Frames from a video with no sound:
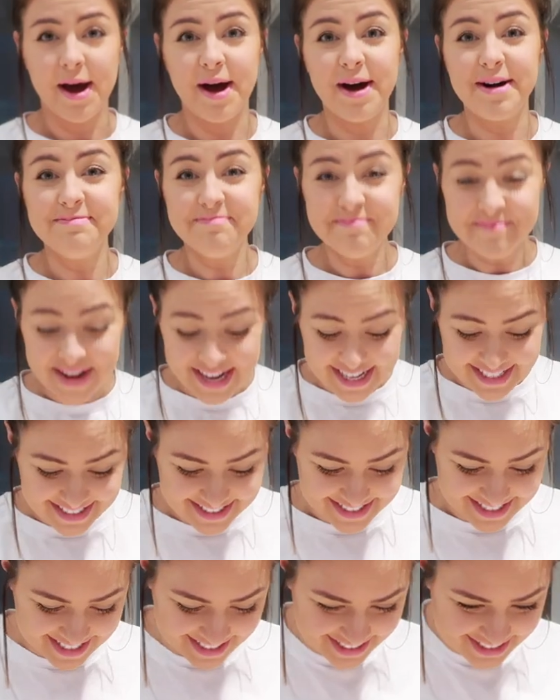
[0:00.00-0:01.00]

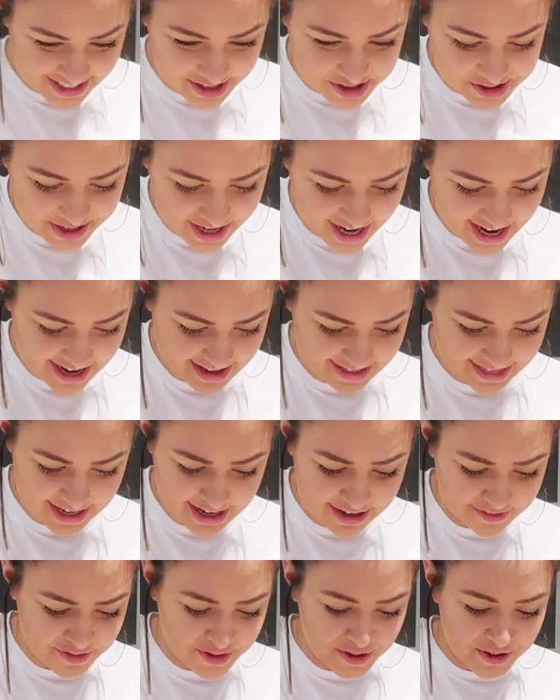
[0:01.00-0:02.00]
Amazing. Okay, then
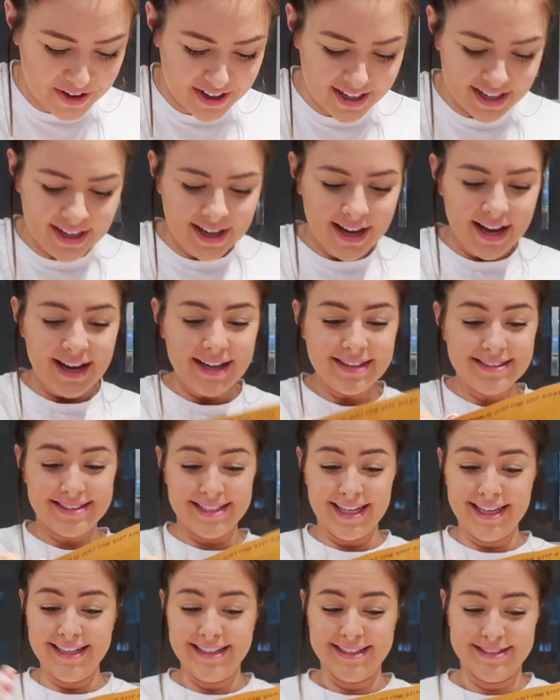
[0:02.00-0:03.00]
I've got a
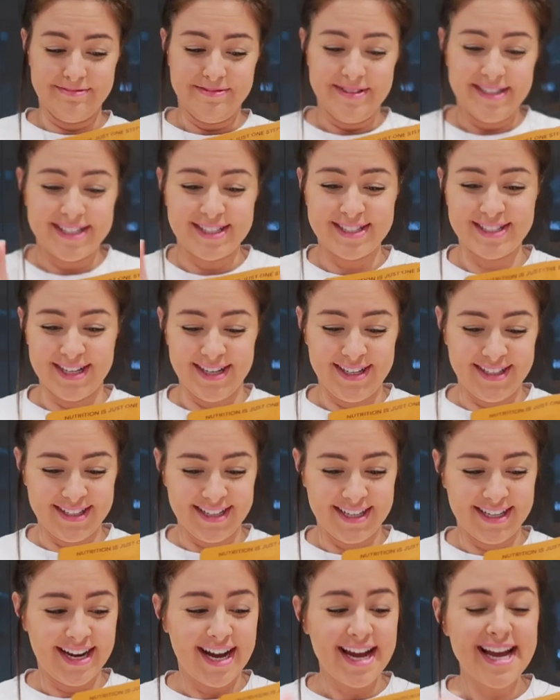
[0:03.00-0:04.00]
tikka
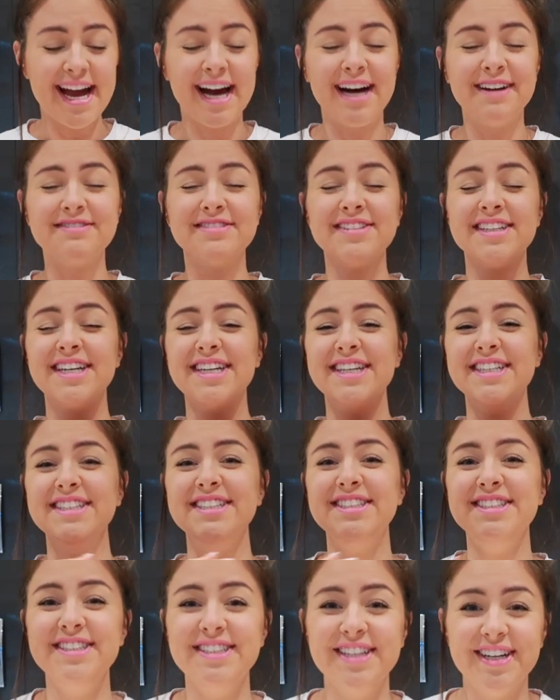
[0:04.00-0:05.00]
masala. I have
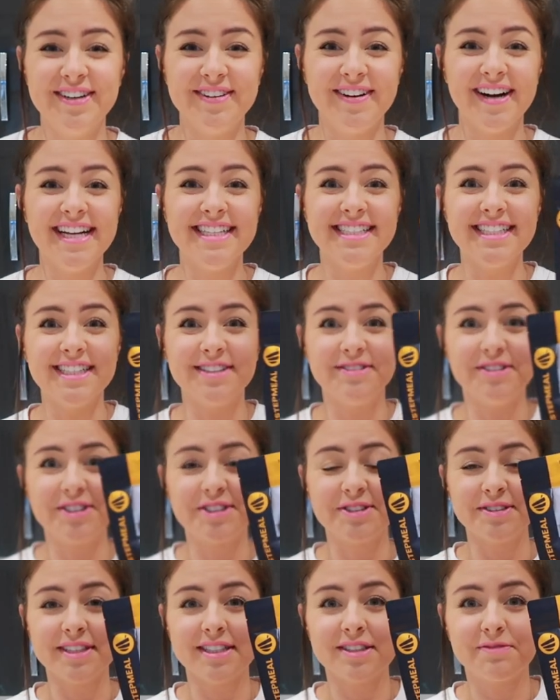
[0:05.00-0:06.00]
no idea what
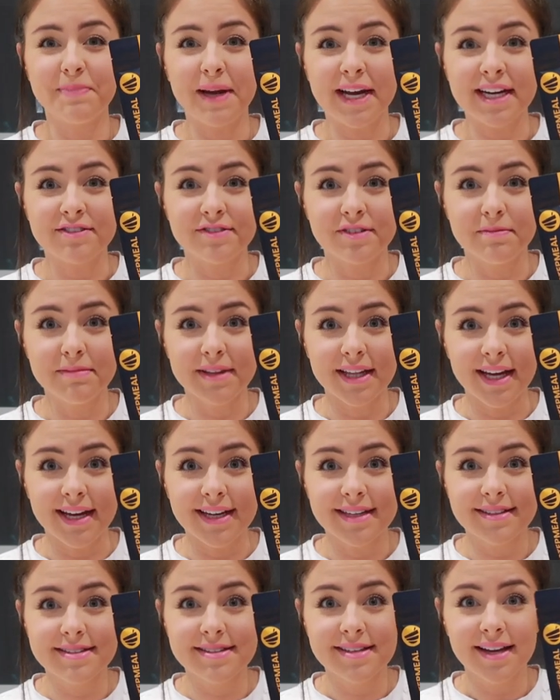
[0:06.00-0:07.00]
to expect from
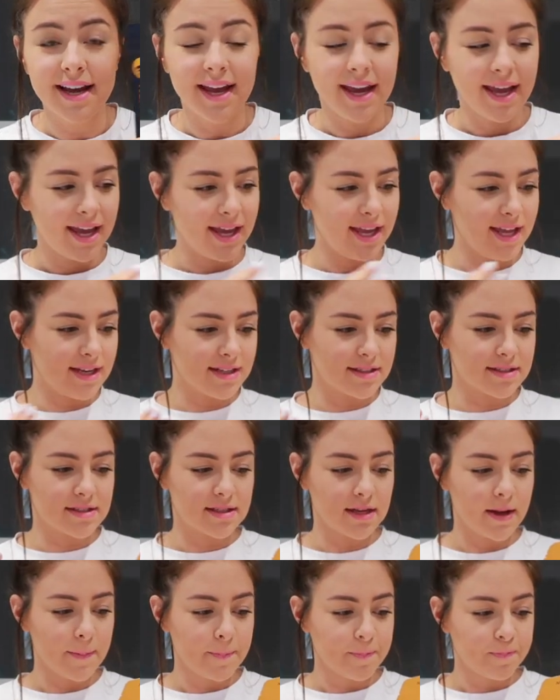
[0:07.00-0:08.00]
this.
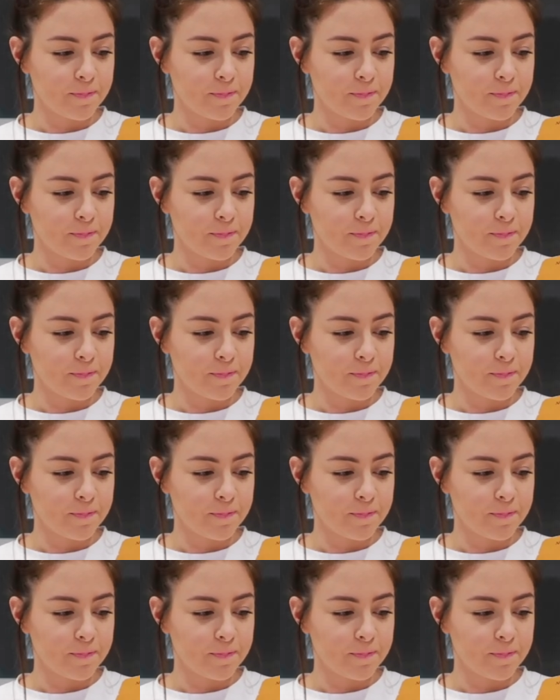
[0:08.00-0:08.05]
It's